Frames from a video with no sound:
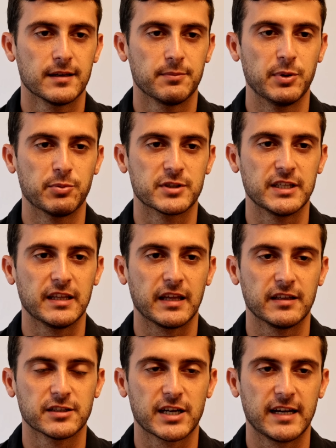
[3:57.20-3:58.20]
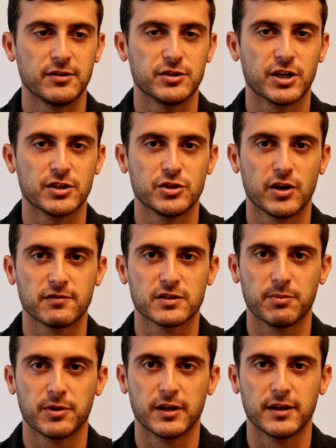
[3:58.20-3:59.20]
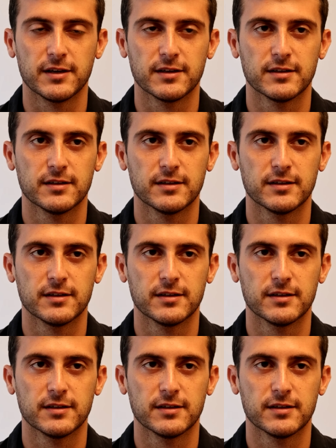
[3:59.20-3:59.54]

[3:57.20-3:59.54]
people see that, they'll try to judge you off something